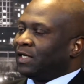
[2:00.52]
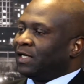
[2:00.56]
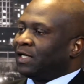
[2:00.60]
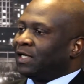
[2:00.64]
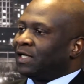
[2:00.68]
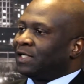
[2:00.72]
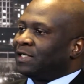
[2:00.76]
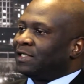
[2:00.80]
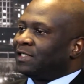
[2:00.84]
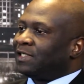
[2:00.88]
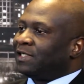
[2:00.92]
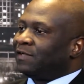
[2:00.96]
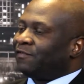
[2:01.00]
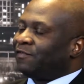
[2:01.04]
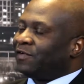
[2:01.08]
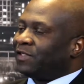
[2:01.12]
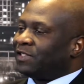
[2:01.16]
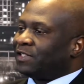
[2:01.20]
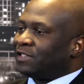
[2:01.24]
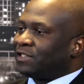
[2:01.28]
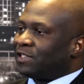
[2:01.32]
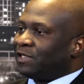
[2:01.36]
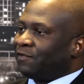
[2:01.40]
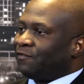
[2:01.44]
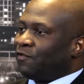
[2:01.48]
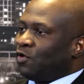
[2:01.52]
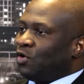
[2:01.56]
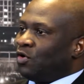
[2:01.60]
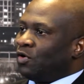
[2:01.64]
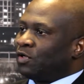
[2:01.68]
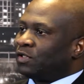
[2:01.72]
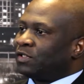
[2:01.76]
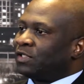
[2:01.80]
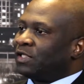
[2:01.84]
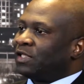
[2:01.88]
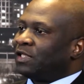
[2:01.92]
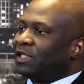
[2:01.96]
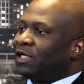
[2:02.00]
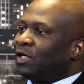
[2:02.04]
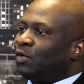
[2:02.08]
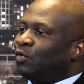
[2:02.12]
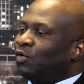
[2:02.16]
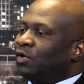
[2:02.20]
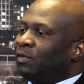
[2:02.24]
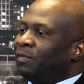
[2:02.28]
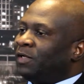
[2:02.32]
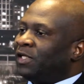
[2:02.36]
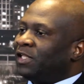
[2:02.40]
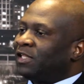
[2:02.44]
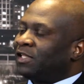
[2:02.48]
And if it is revoked, that
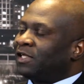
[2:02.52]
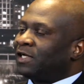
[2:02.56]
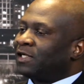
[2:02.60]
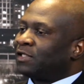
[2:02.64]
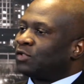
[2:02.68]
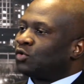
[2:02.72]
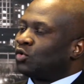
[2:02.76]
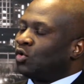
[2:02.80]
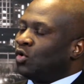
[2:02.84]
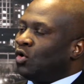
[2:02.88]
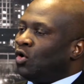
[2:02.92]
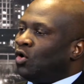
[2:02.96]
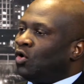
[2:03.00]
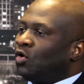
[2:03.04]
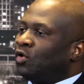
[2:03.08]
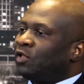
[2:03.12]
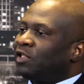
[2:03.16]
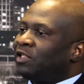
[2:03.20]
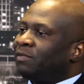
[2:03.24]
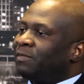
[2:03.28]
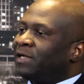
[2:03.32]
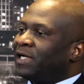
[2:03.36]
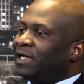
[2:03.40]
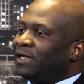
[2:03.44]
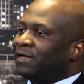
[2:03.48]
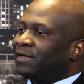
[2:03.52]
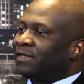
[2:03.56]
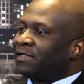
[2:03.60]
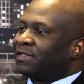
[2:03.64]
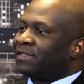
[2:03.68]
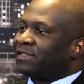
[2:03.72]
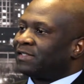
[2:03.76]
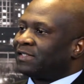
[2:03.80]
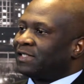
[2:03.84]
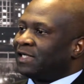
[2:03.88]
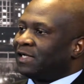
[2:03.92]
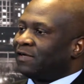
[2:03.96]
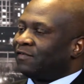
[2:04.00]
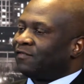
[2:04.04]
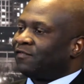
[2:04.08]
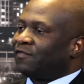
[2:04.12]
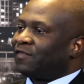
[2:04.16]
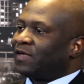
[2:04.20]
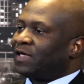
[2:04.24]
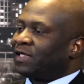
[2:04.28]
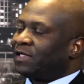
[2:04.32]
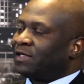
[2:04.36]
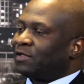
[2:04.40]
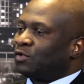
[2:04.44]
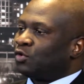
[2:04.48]
will mean that all the migrant staff
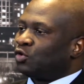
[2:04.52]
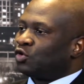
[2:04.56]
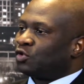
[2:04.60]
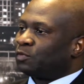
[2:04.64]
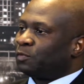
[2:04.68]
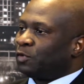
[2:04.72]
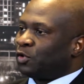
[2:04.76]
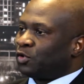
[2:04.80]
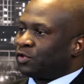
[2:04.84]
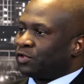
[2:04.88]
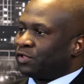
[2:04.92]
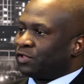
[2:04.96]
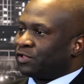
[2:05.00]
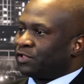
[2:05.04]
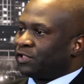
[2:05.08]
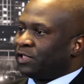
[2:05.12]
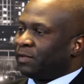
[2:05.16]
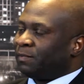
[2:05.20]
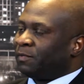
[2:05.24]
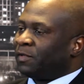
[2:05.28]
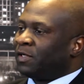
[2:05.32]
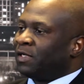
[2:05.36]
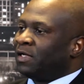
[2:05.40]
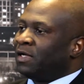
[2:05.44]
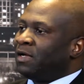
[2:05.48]
under your sponsorship